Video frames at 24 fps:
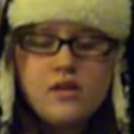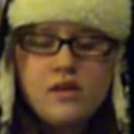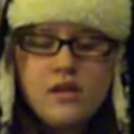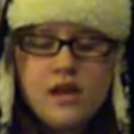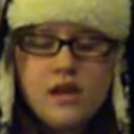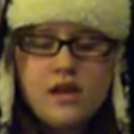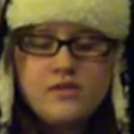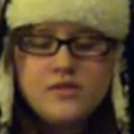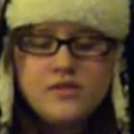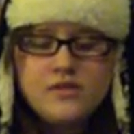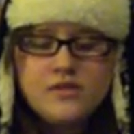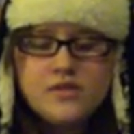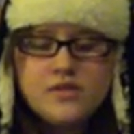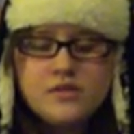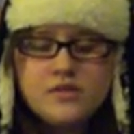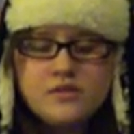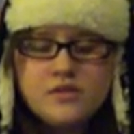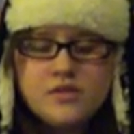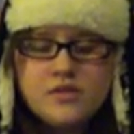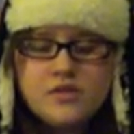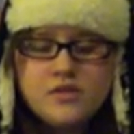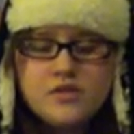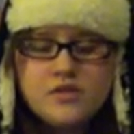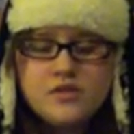How did you
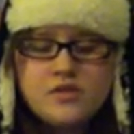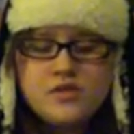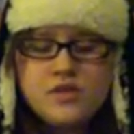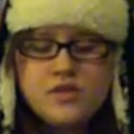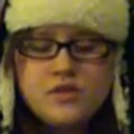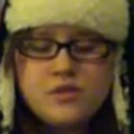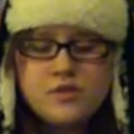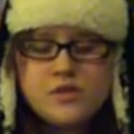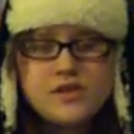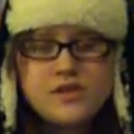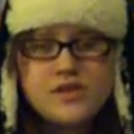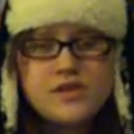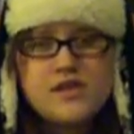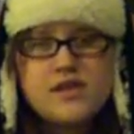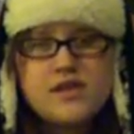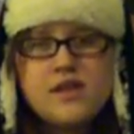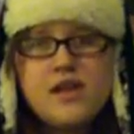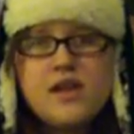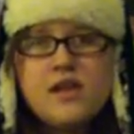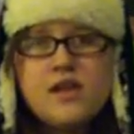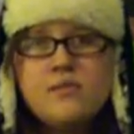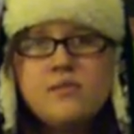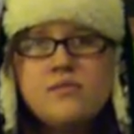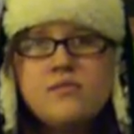learn to draw horses?
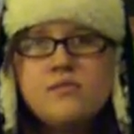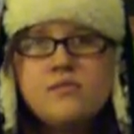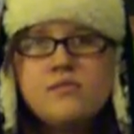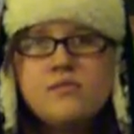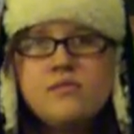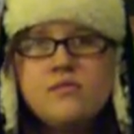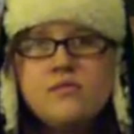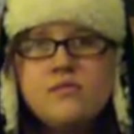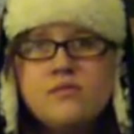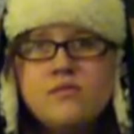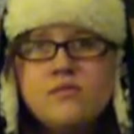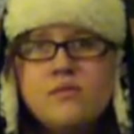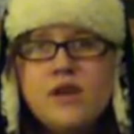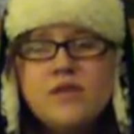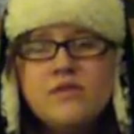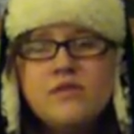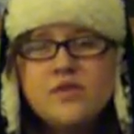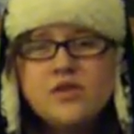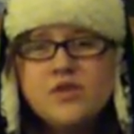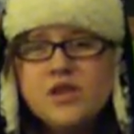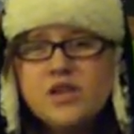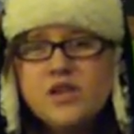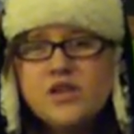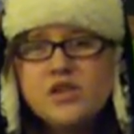At
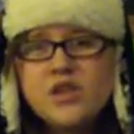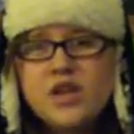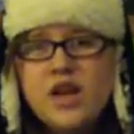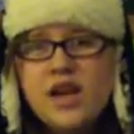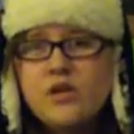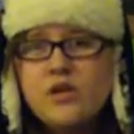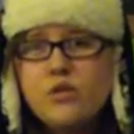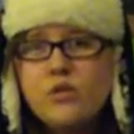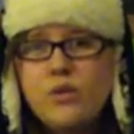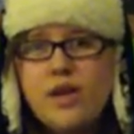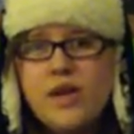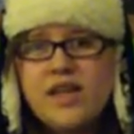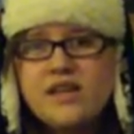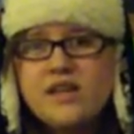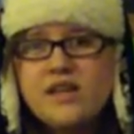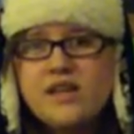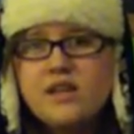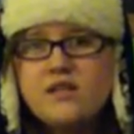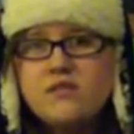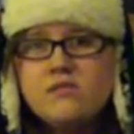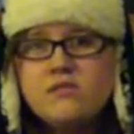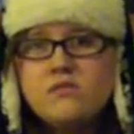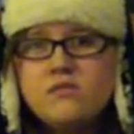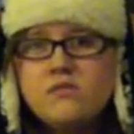first I just kind of winged
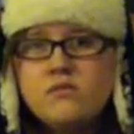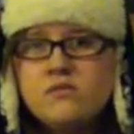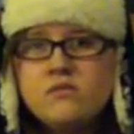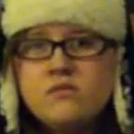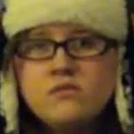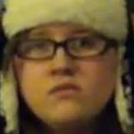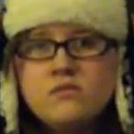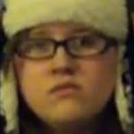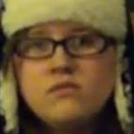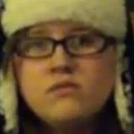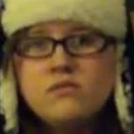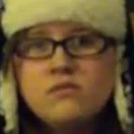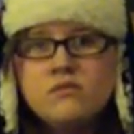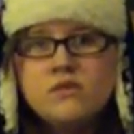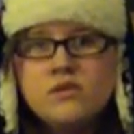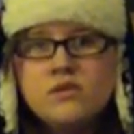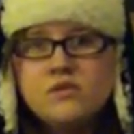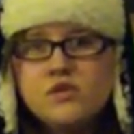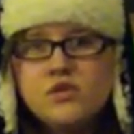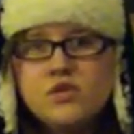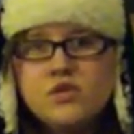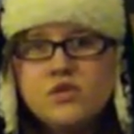it. And